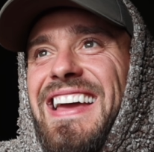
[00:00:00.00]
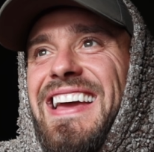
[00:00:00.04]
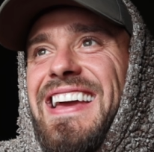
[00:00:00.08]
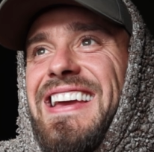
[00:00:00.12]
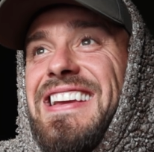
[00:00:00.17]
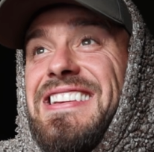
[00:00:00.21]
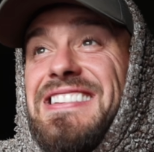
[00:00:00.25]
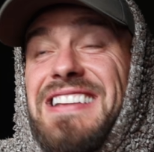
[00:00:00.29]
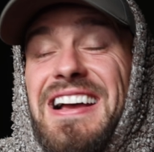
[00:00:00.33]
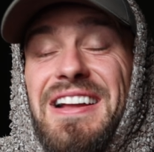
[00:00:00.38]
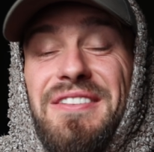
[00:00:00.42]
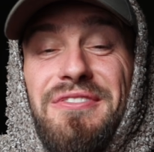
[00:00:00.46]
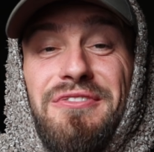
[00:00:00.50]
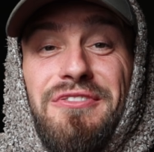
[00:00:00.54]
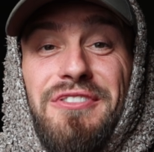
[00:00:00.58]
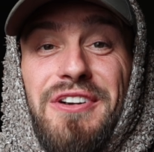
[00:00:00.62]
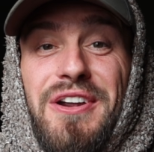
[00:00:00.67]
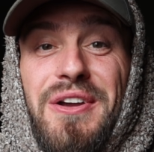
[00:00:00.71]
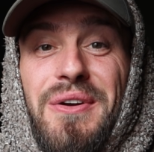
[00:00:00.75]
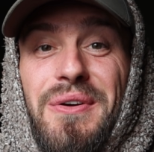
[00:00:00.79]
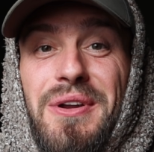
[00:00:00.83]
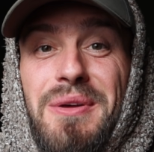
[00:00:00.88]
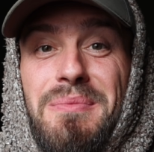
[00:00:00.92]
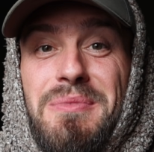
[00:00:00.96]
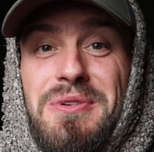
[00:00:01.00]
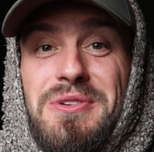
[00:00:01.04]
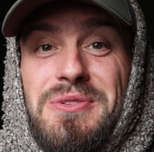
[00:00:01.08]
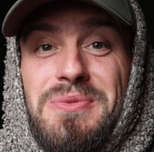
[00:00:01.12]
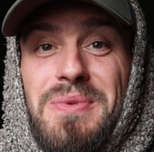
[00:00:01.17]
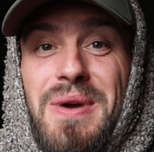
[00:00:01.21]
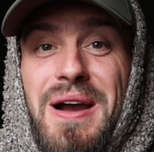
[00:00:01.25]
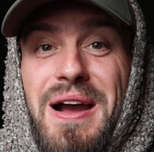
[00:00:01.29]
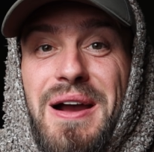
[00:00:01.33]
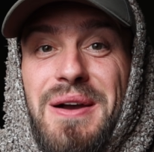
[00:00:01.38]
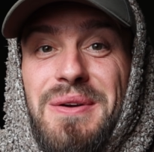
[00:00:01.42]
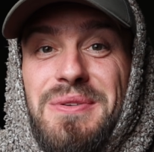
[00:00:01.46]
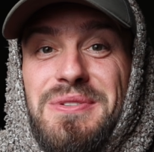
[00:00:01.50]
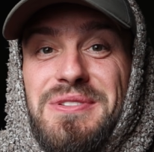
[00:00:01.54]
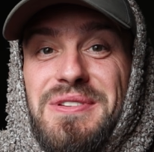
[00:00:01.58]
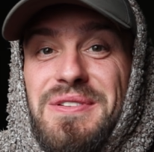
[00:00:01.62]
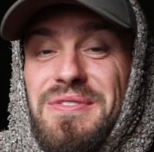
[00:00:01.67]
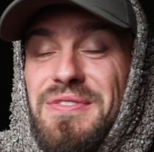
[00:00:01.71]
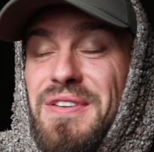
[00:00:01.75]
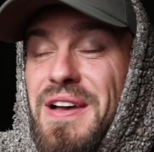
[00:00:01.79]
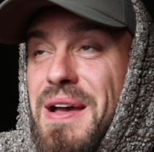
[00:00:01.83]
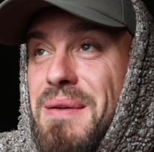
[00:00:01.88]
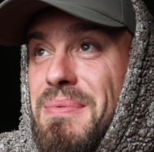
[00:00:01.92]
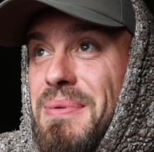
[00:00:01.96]
he's had 3 on him as well, so
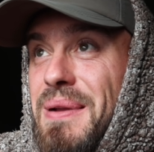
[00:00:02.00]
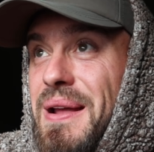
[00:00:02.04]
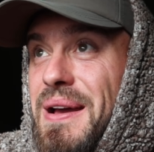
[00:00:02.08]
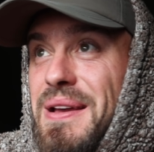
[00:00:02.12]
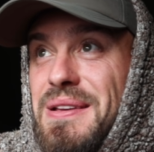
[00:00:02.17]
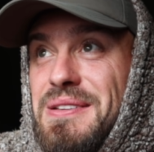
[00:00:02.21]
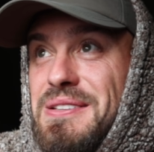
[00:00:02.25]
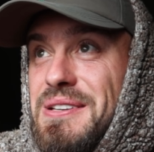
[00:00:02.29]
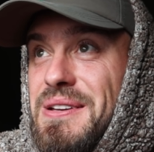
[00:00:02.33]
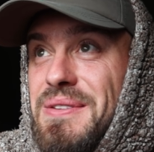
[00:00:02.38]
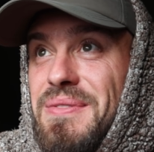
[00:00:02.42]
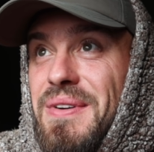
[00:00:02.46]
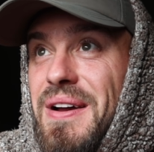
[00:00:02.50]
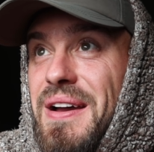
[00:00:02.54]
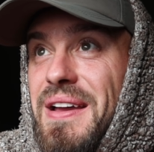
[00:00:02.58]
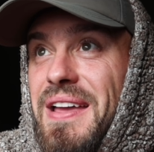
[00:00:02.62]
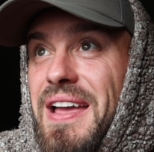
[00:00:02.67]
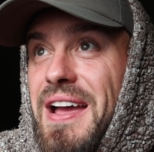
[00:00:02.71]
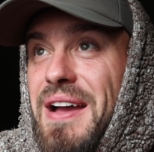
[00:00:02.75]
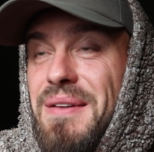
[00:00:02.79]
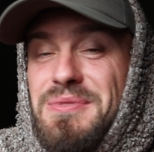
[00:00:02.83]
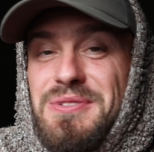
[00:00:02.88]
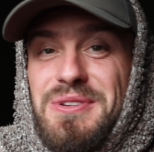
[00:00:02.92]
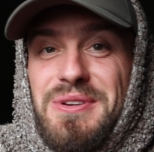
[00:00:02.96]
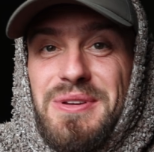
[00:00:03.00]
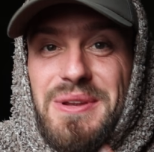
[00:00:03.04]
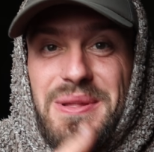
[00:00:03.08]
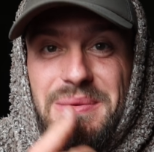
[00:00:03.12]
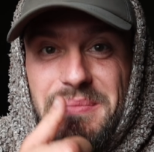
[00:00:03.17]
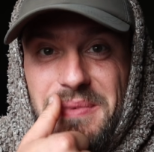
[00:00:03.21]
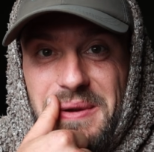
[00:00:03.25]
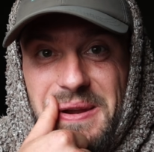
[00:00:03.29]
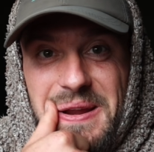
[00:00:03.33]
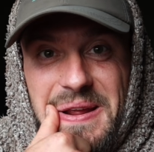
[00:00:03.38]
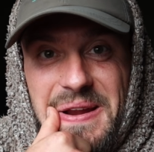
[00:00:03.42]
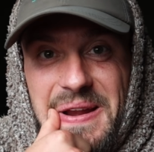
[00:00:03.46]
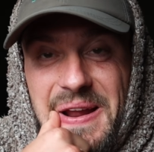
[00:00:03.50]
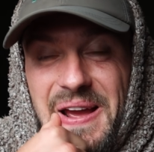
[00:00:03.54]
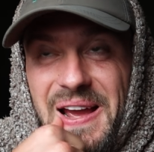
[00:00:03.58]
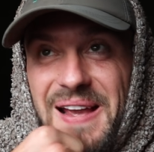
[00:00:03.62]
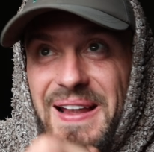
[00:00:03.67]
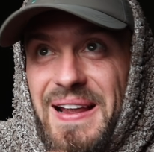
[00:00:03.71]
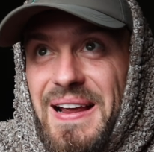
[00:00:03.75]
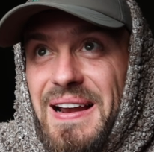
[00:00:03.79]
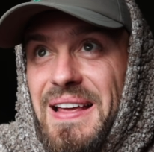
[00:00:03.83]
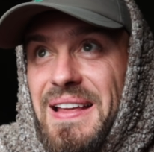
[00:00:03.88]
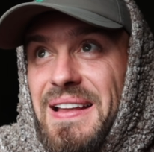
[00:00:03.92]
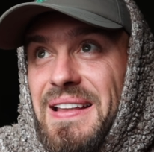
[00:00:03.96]
fair play to you, mate. Absolutely brilliant
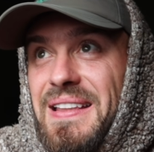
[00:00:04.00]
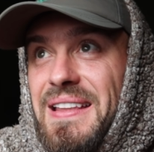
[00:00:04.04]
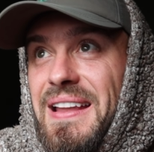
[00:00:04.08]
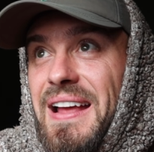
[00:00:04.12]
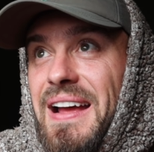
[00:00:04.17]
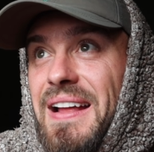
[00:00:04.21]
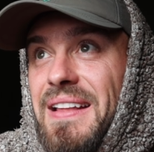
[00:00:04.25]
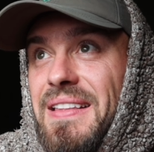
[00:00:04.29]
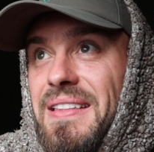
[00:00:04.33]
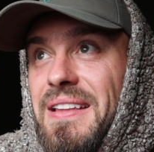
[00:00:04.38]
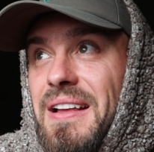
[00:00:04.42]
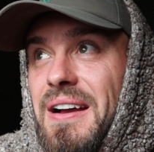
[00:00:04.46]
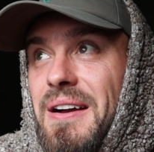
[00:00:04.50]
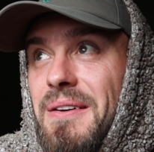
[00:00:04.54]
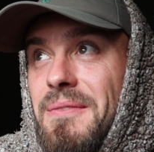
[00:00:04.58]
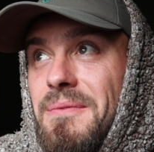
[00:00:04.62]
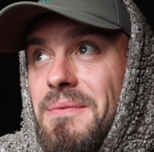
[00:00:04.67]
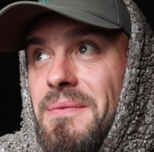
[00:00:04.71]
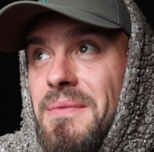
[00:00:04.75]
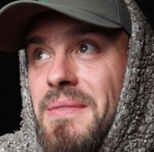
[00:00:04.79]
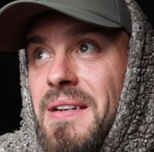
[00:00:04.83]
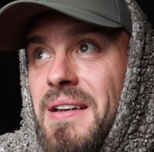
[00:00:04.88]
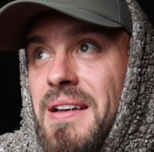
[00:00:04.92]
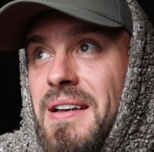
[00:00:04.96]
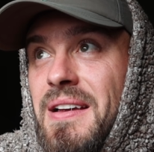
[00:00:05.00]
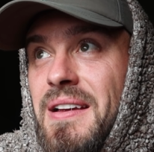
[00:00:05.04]
angling. And